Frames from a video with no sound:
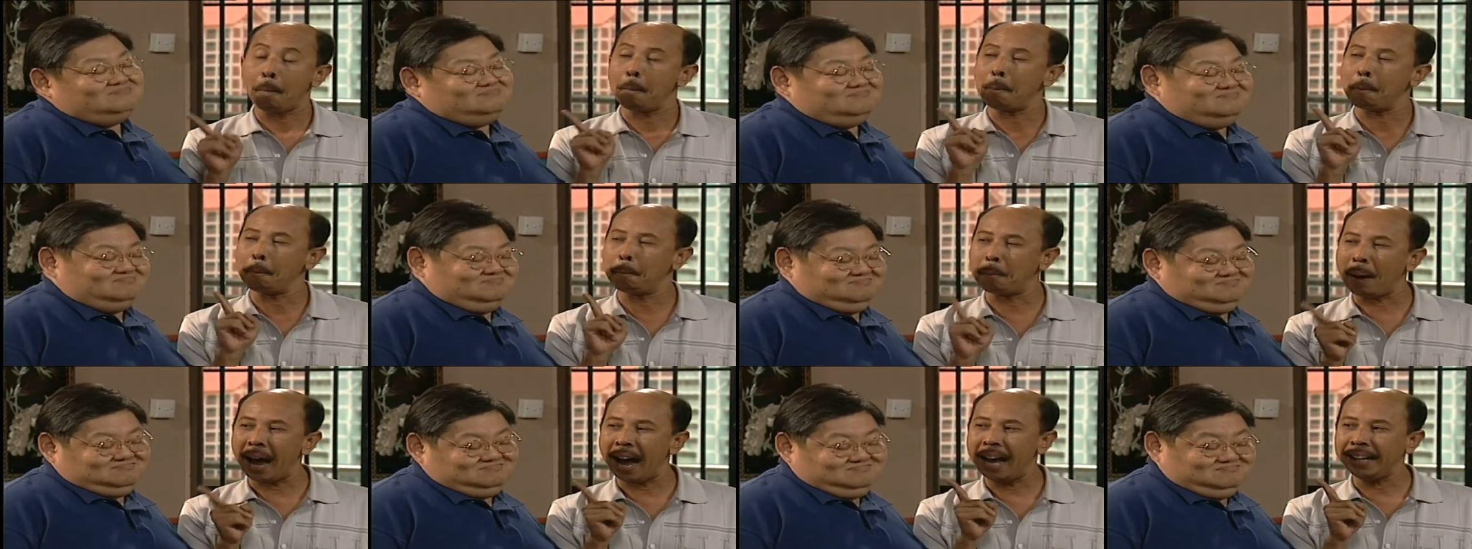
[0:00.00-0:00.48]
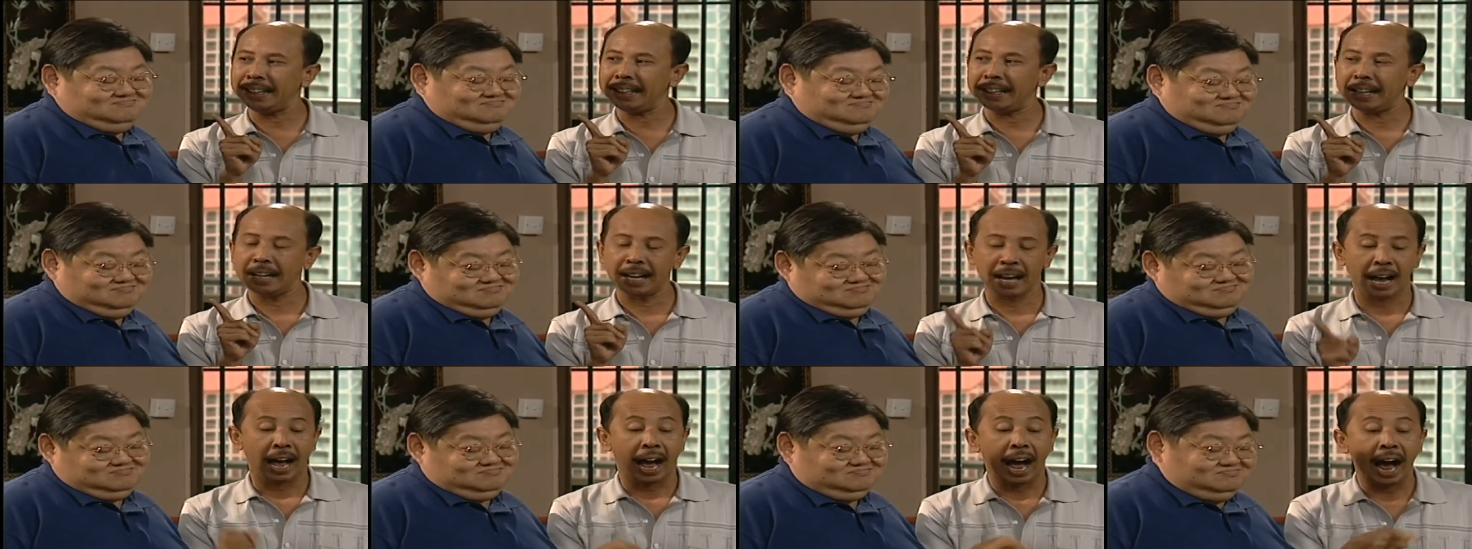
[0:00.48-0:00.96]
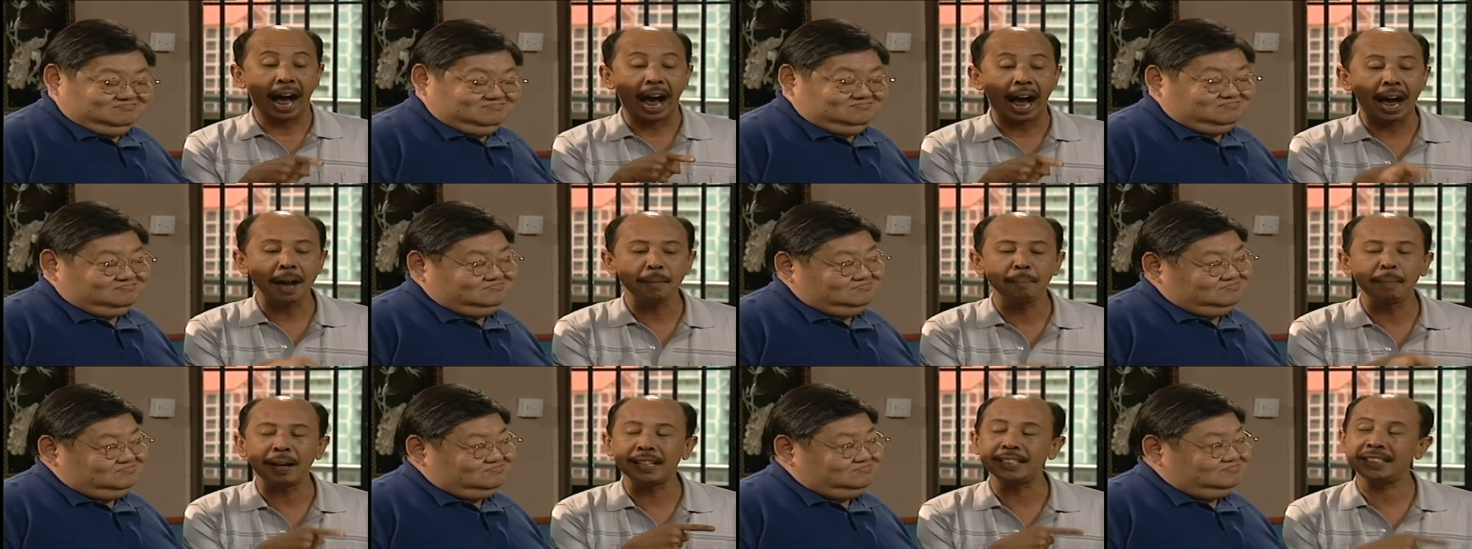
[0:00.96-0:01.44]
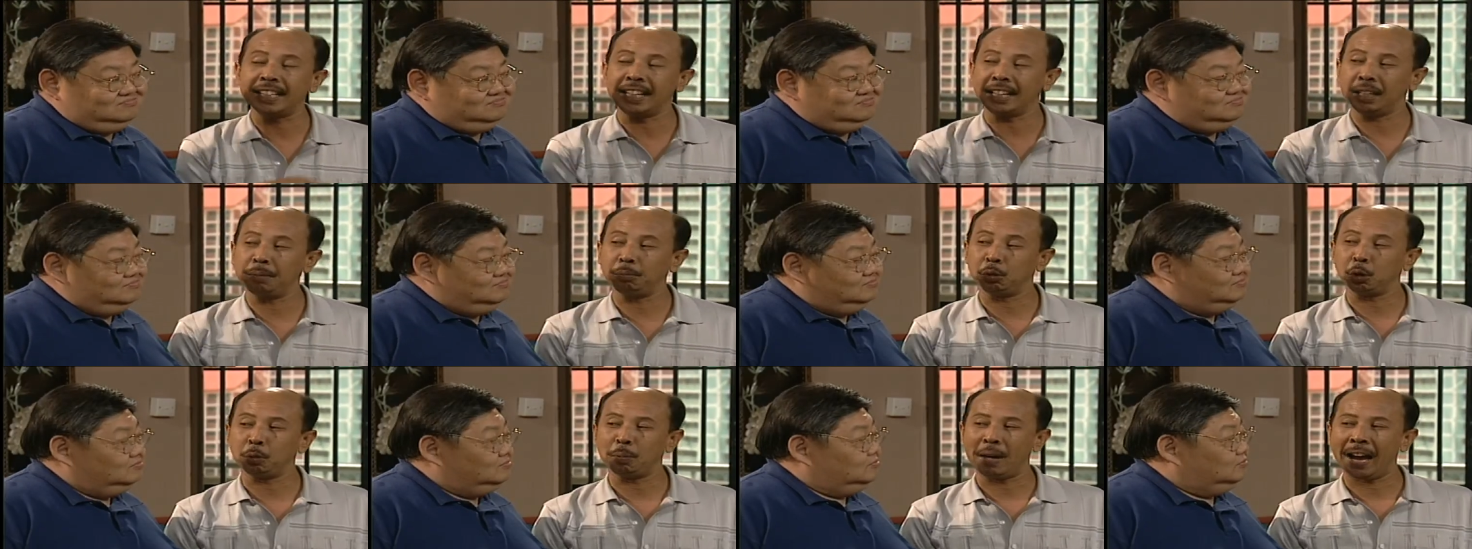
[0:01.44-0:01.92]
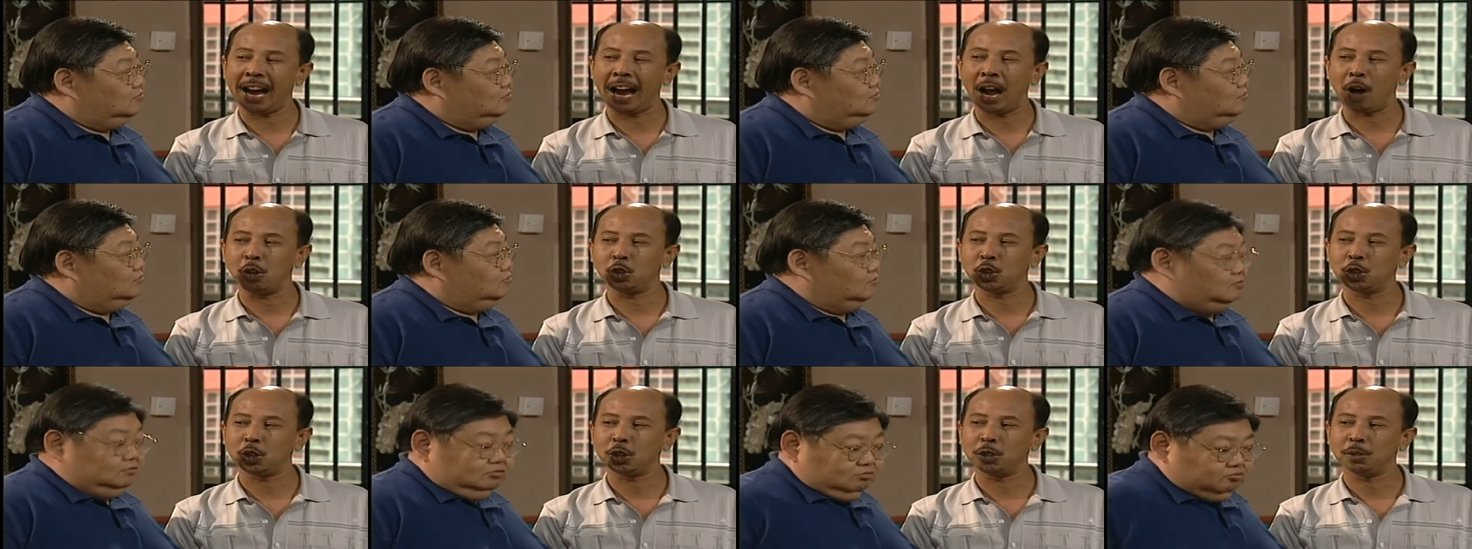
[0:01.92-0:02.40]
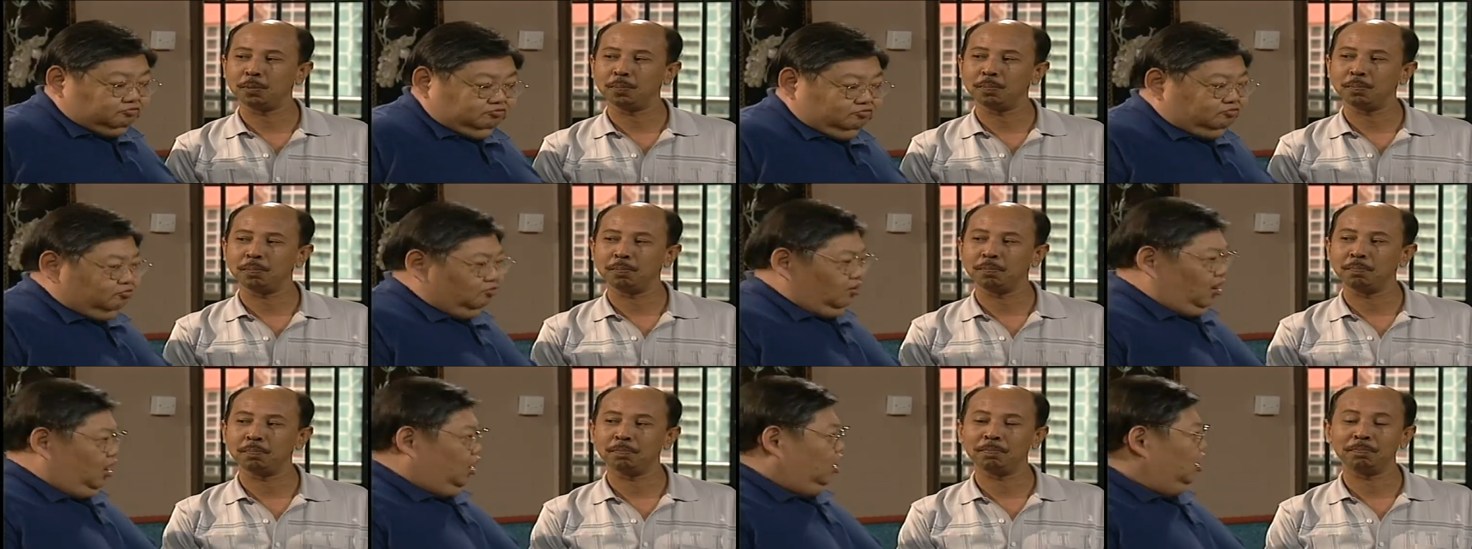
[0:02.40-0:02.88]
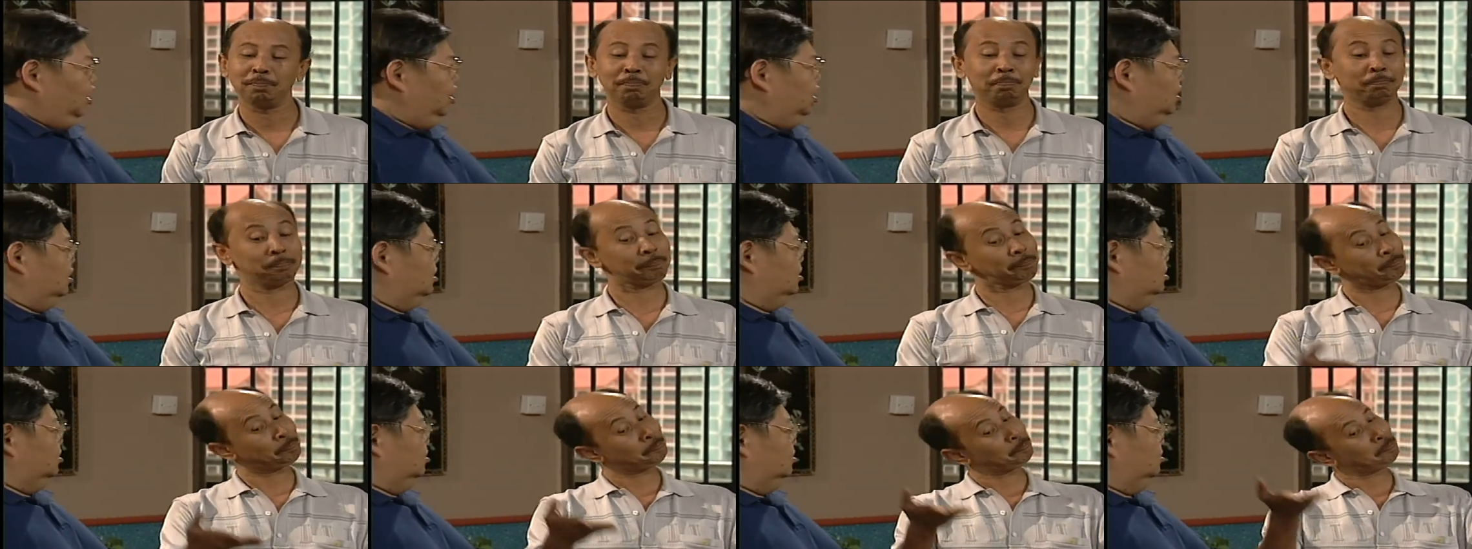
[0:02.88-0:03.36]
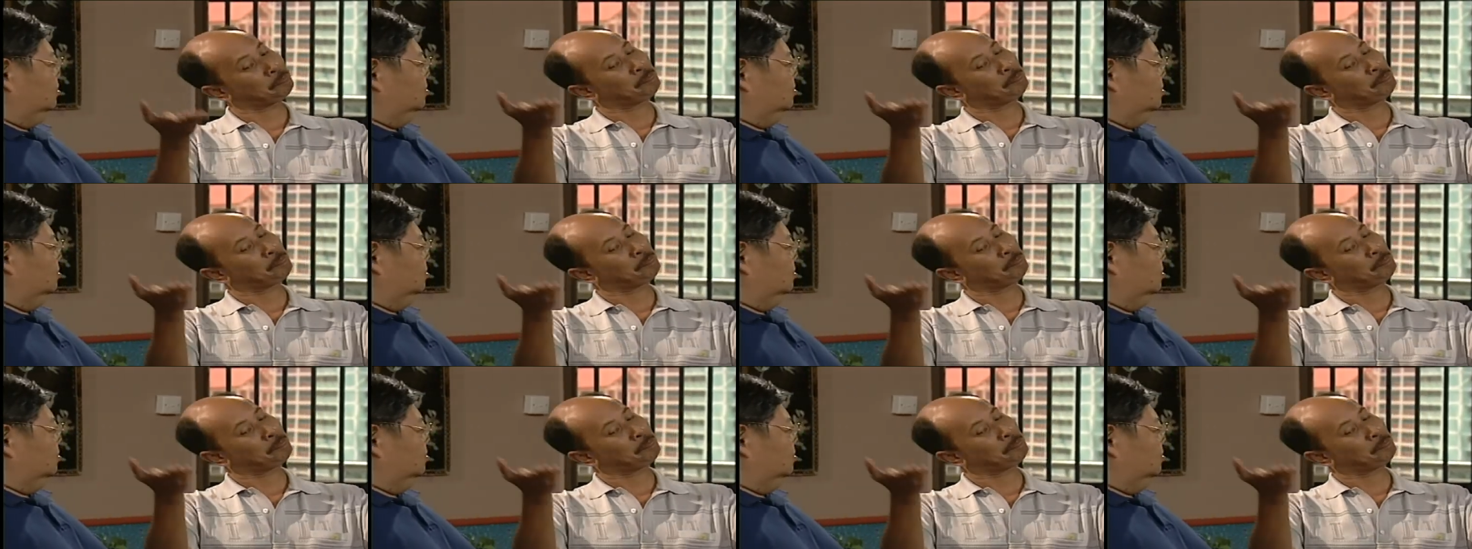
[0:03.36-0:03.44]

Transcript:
Speaker 1: but I must take him to my house. Fine.